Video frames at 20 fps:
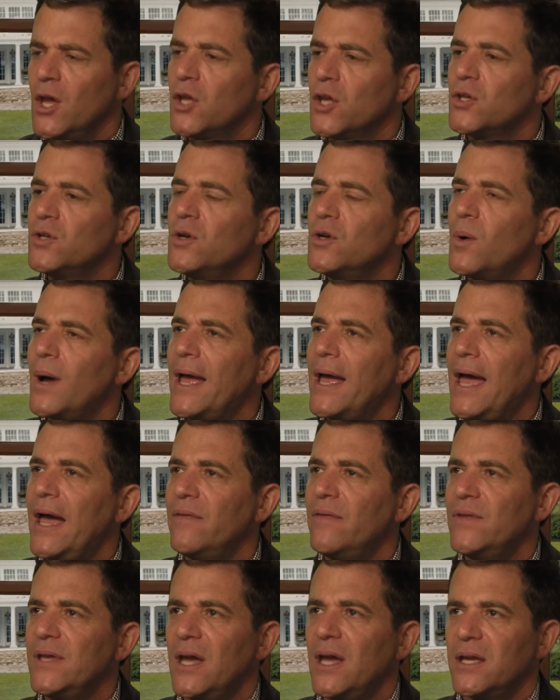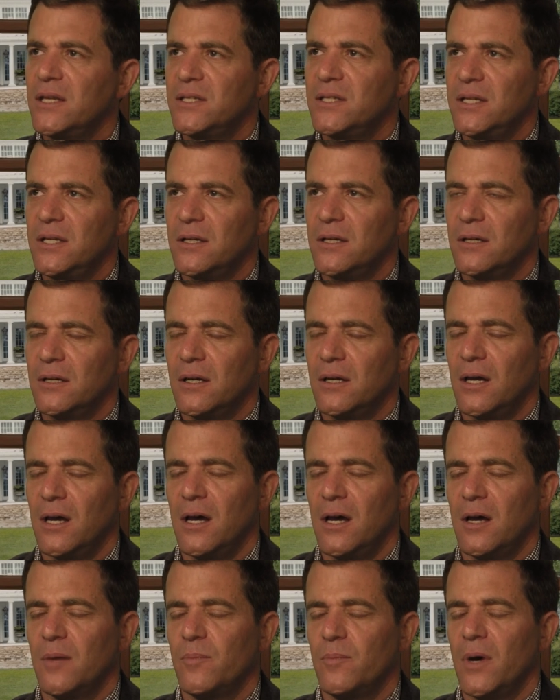I had the idea
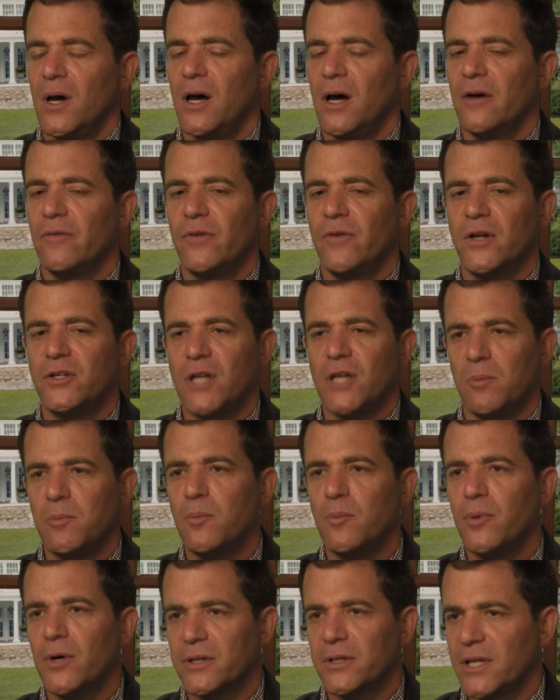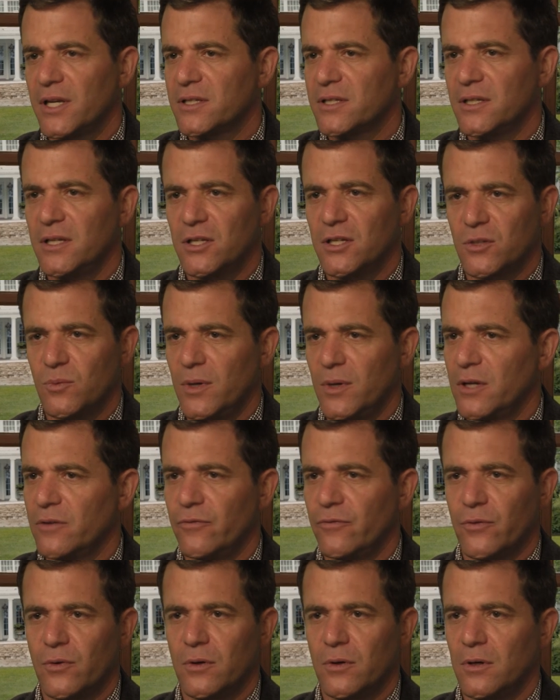of a double book destination wedding
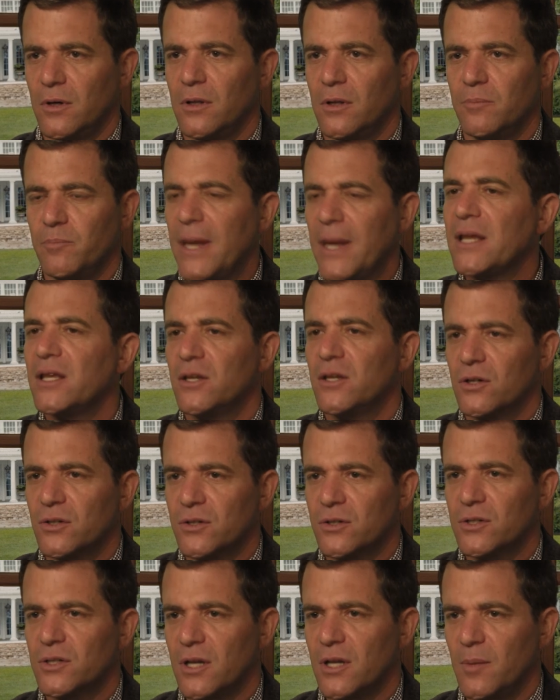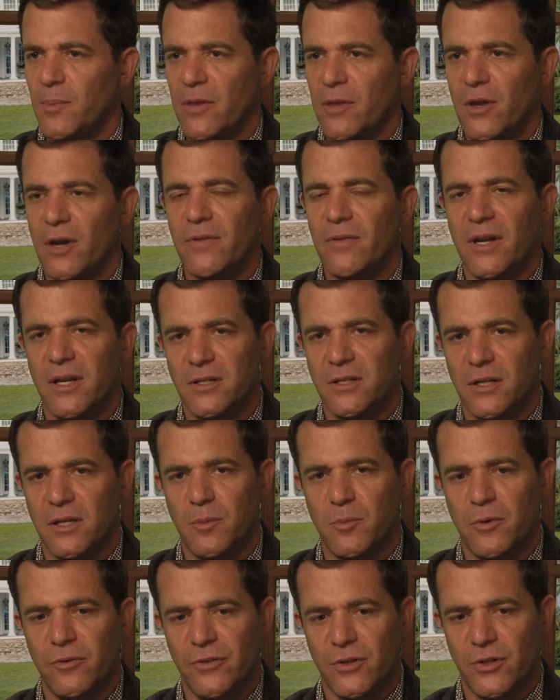for many years. I thought of that idea a
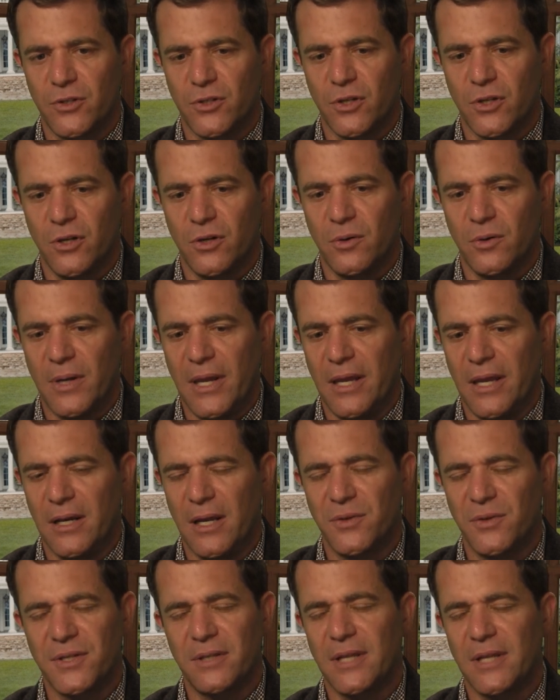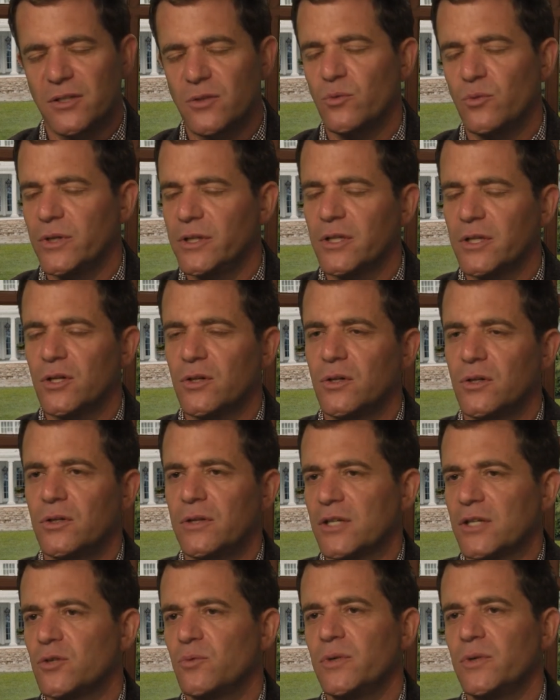number of years ago, and I was like, that's a
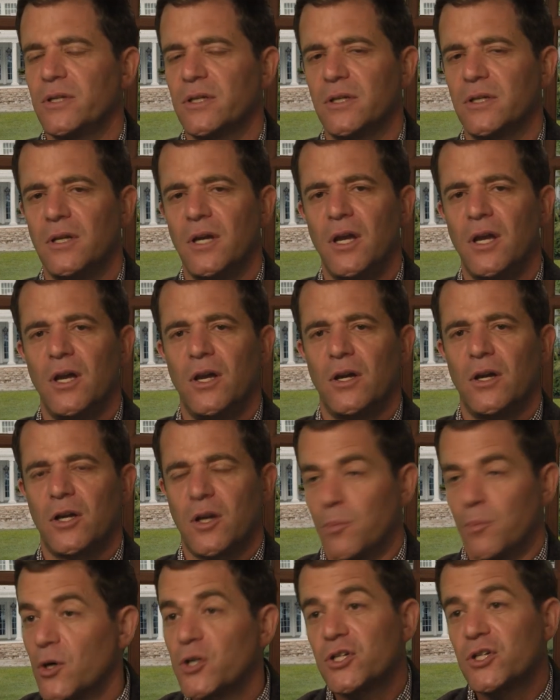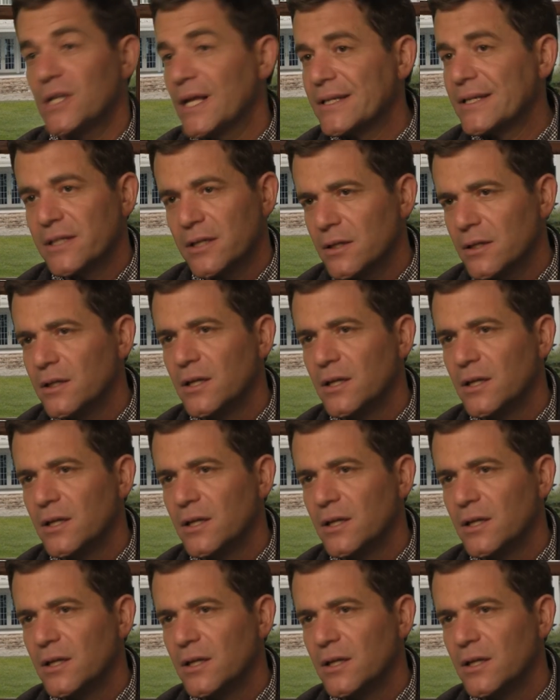really commercial idea.